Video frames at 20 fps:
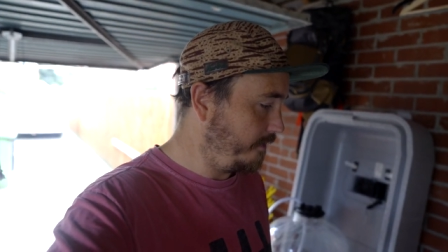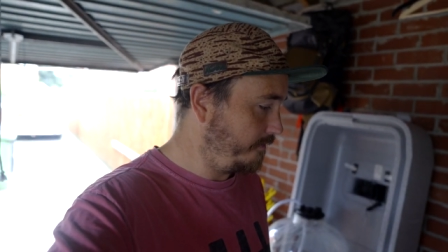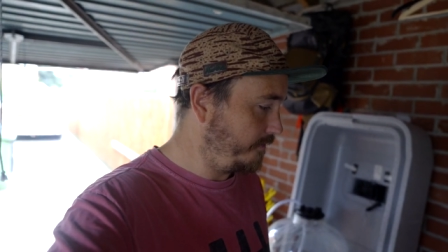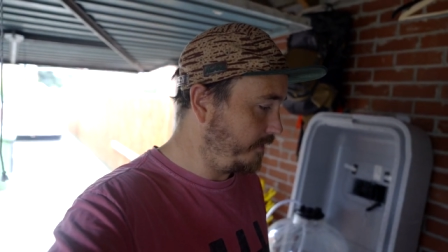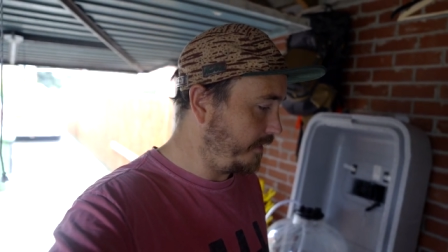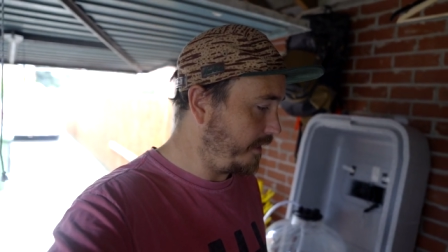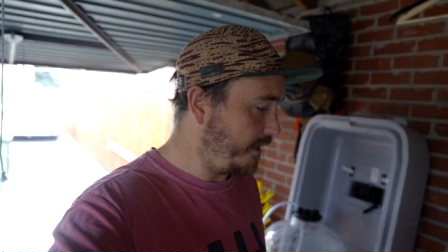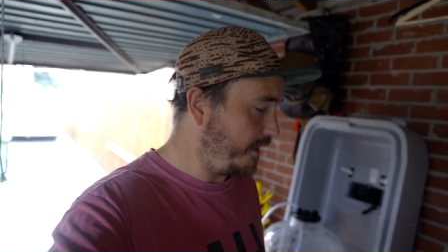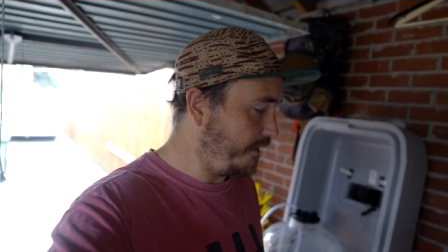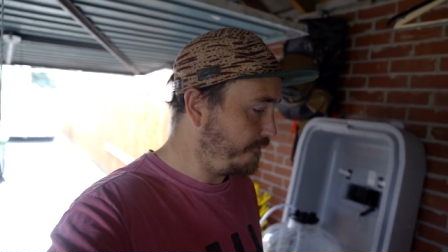
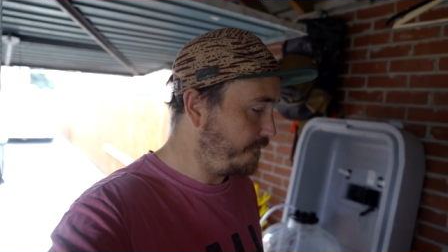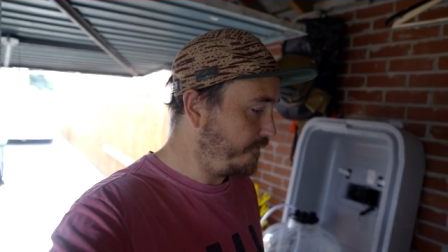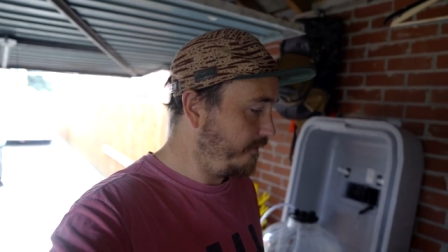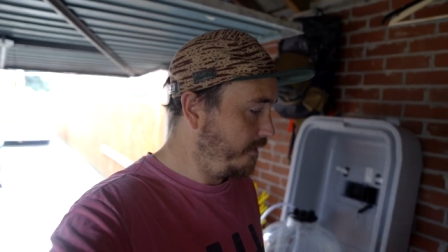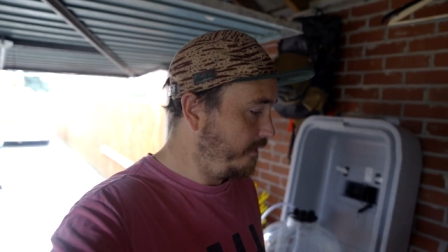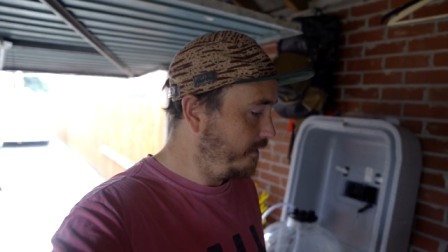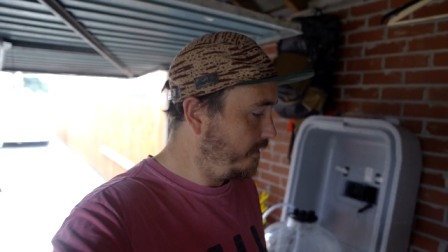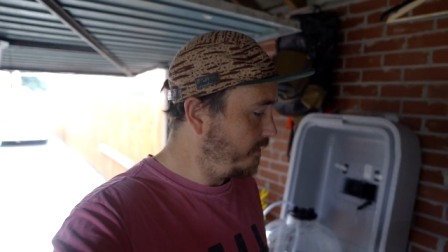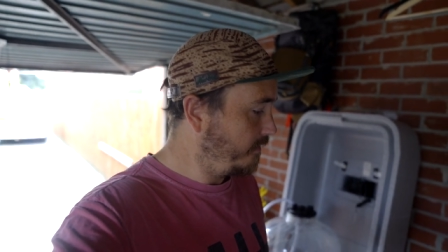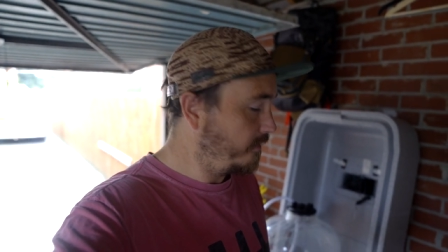that I've
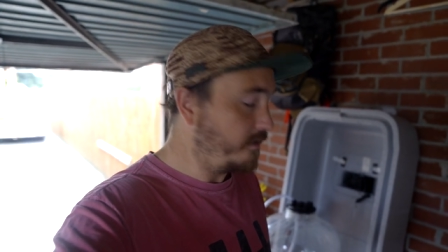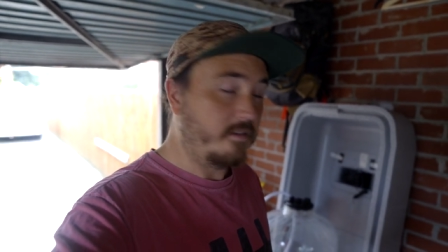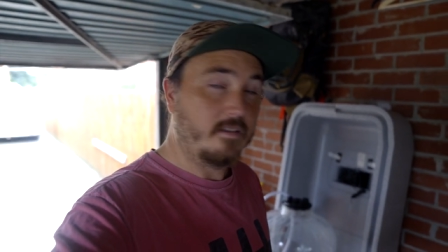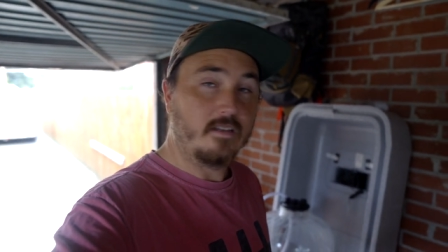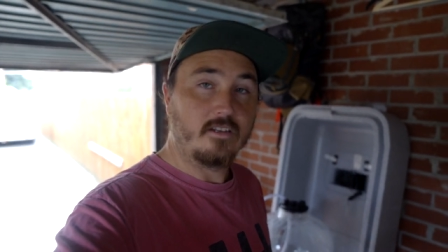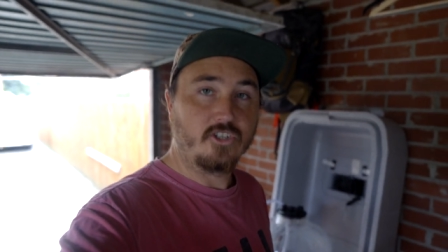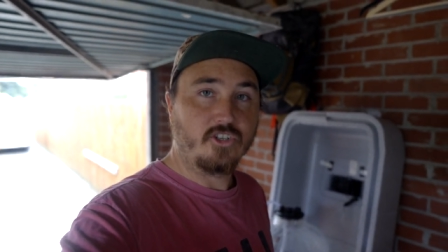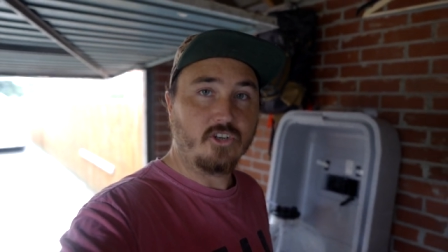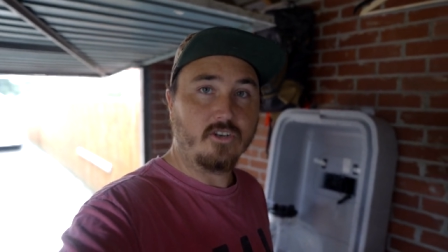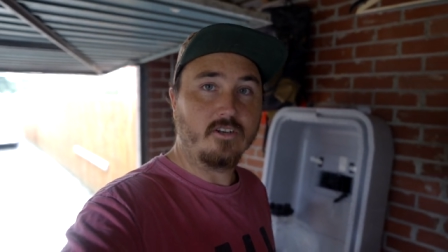done
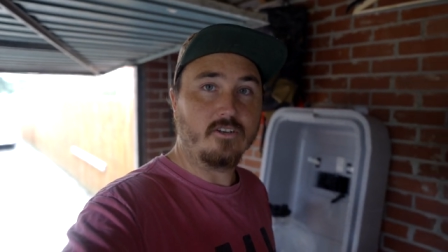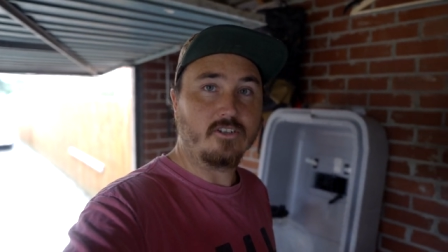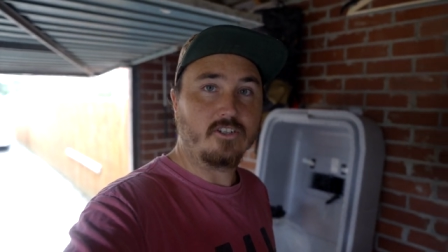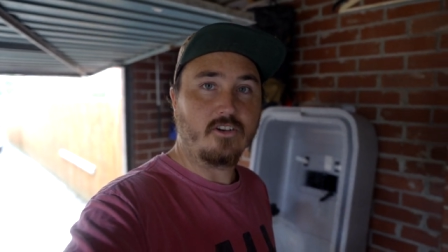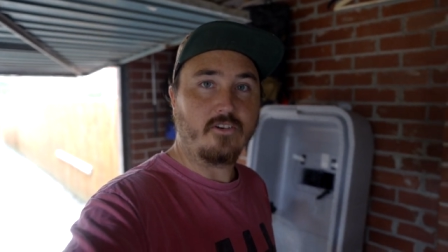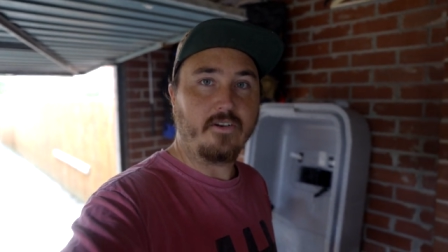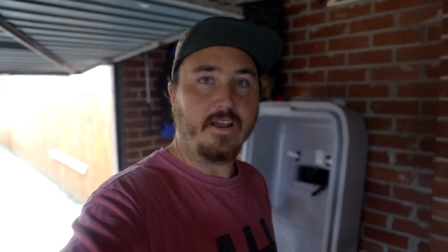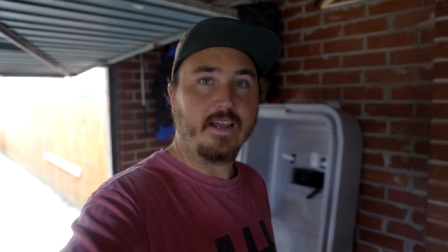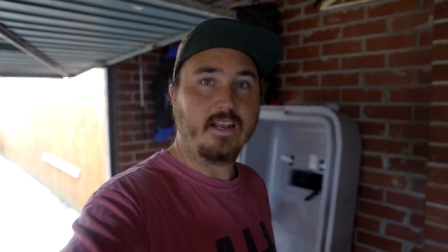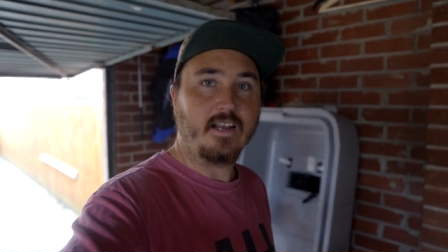the sugars
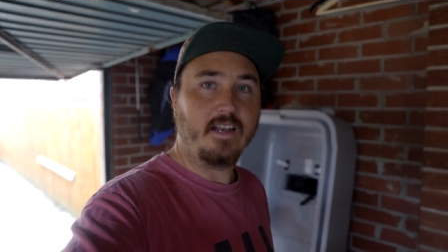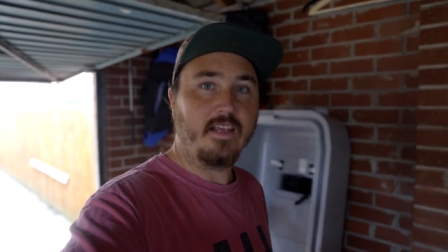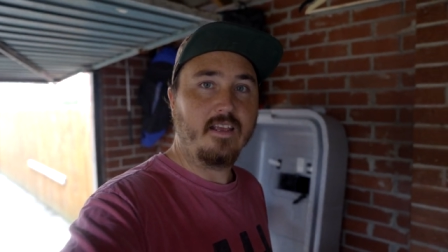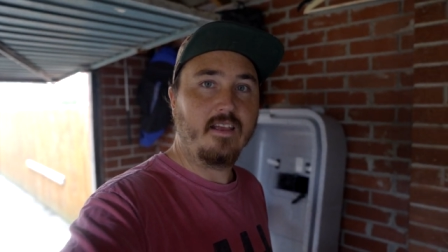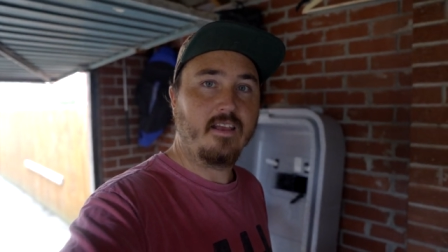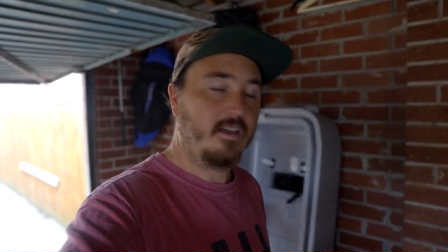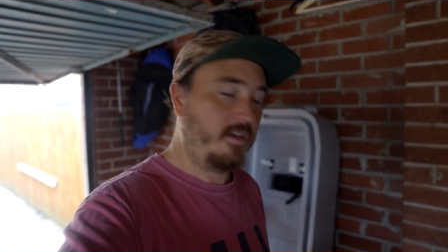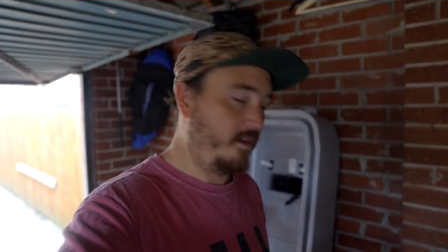correctly,